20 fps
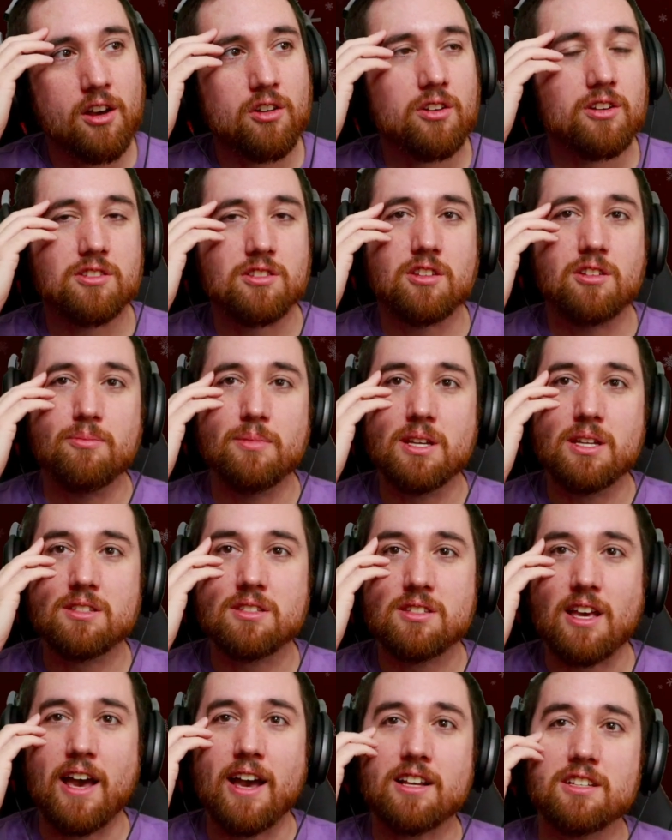because their meat
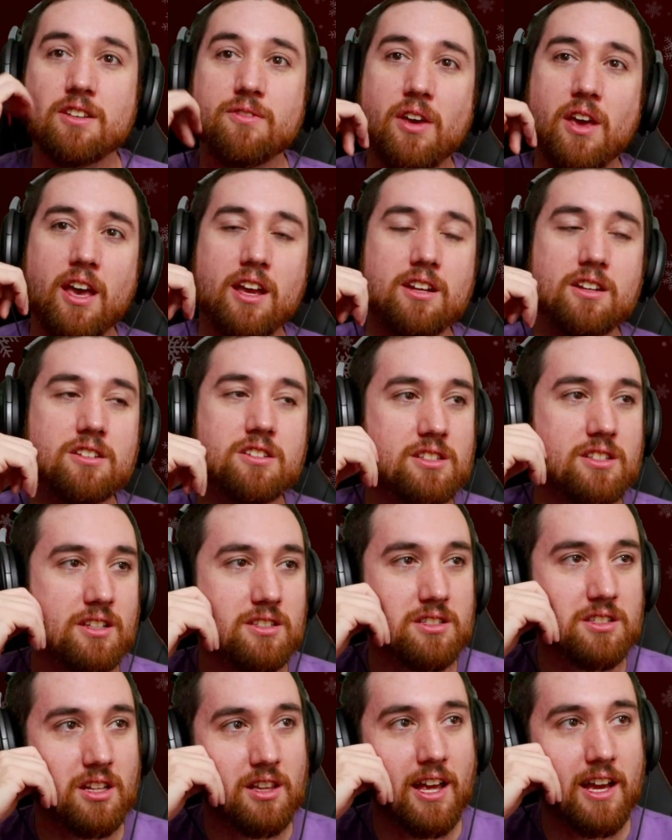sacks have aged
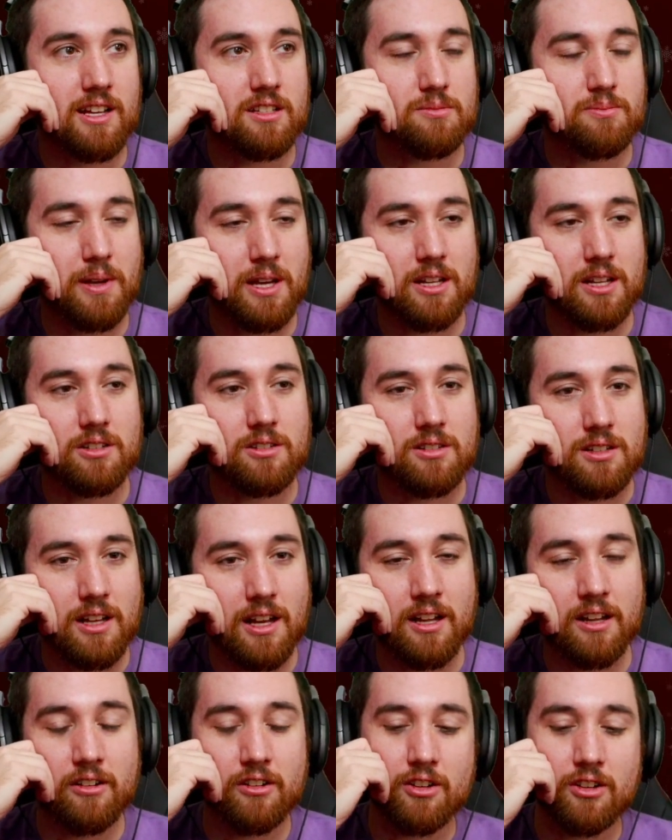since the last battle.
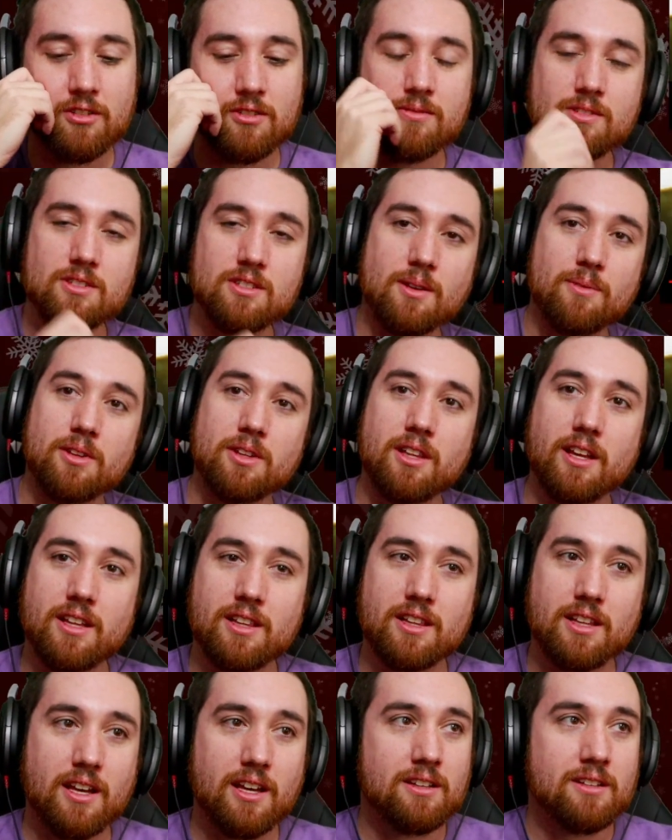I don't know, something
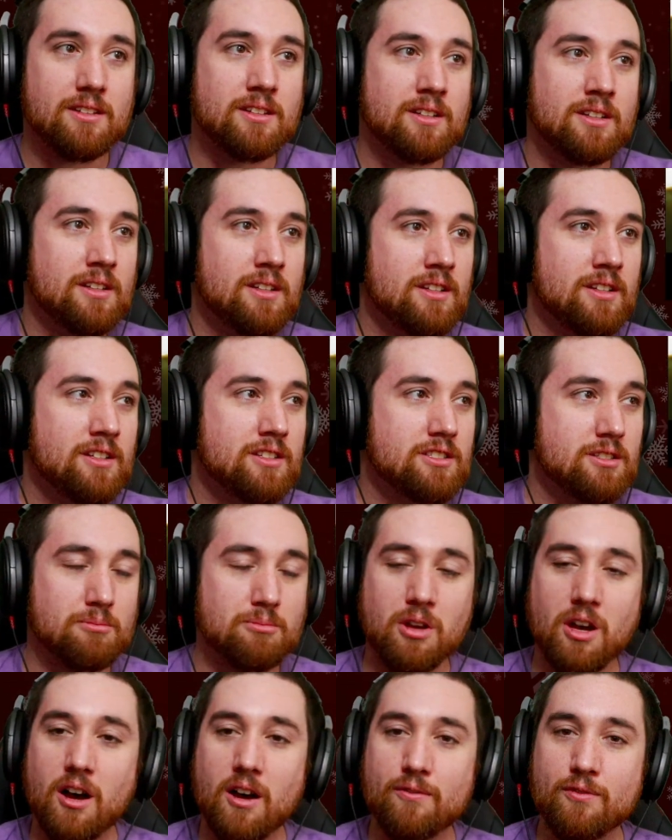like that. Some
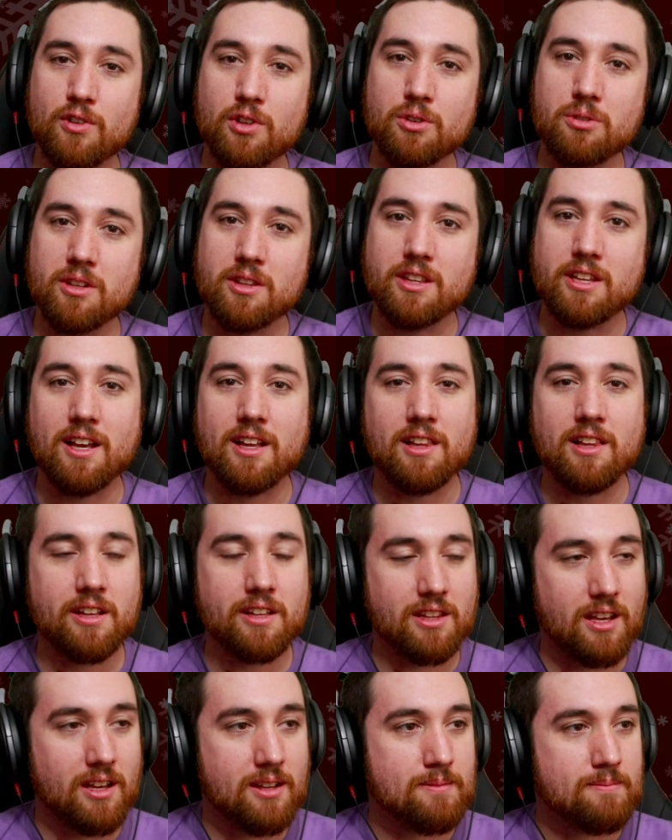convoluted thing like
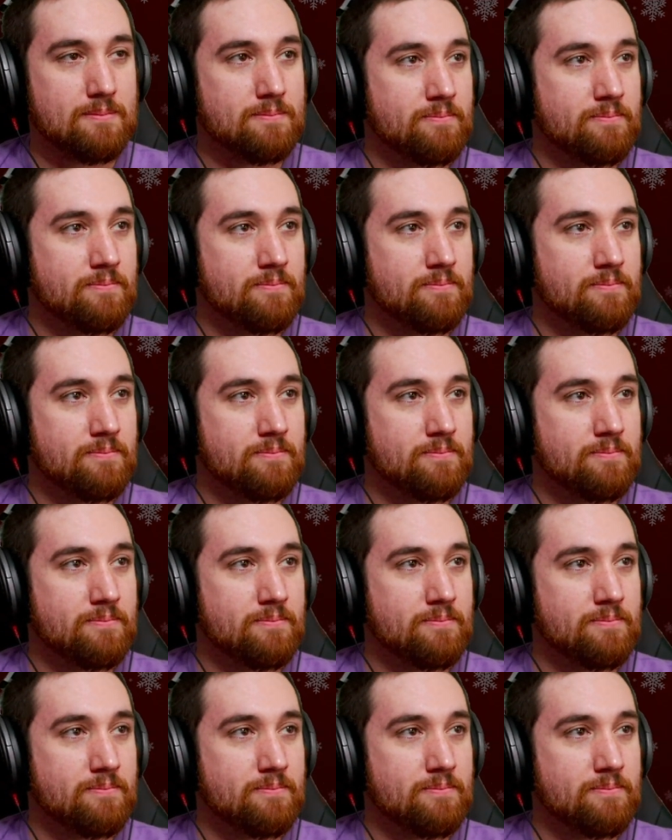that.